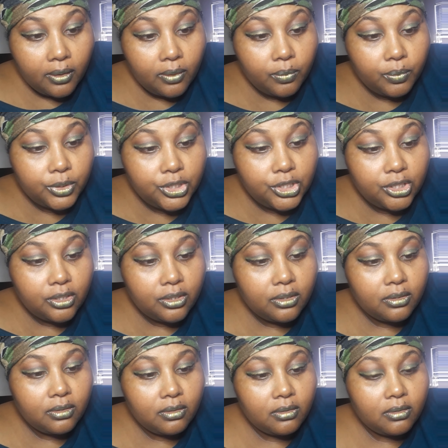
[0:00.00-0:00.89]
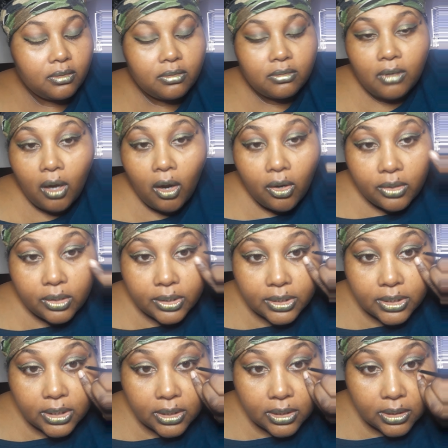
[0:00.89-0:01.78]
which all
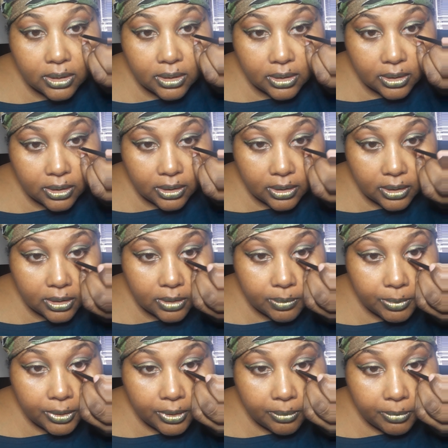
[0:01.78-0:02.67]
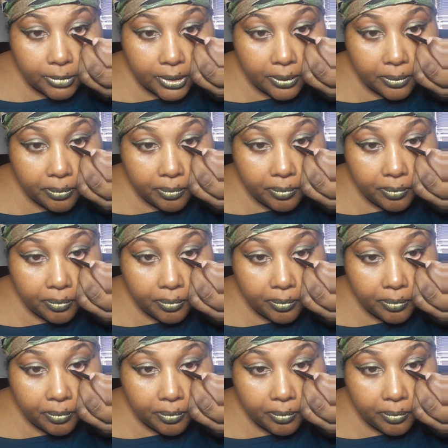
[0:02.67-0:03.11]
this is an experiment.